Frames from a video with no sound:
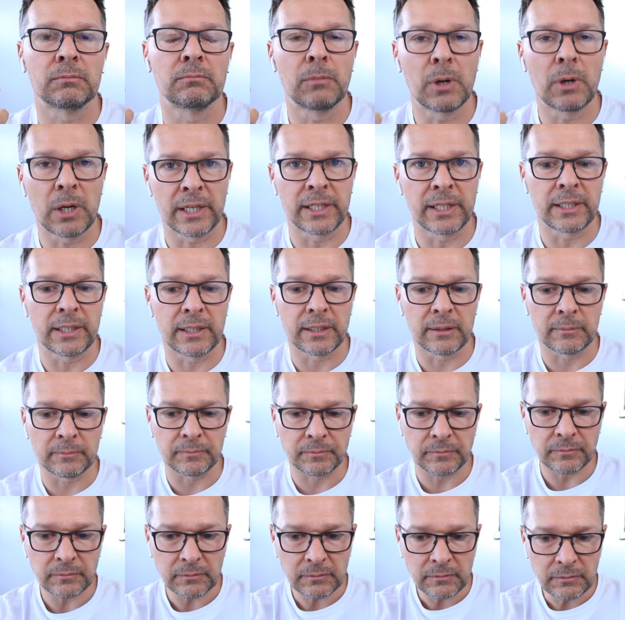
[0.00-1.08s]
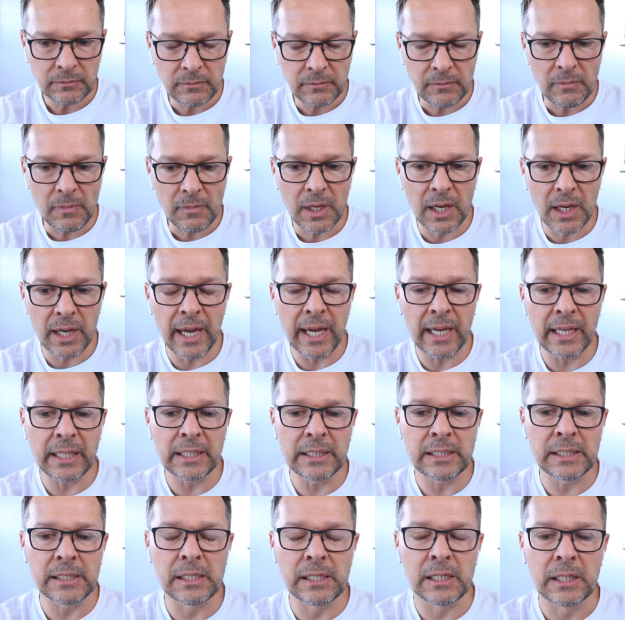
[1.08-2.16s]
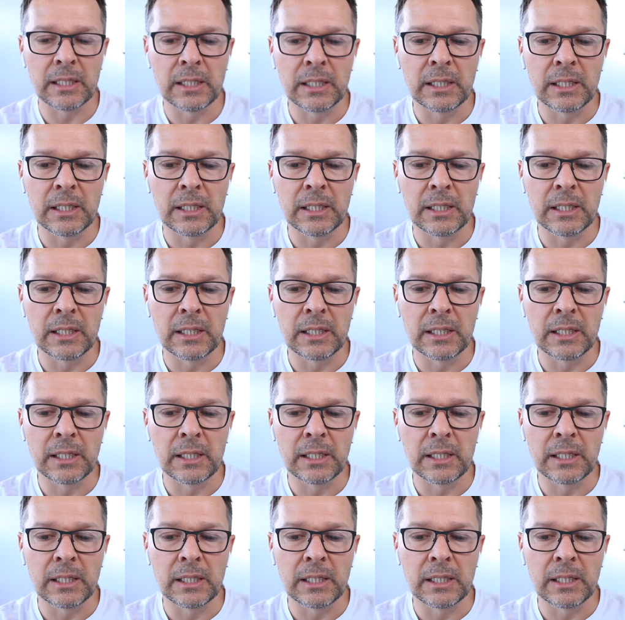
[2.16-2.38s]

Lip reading: mind. And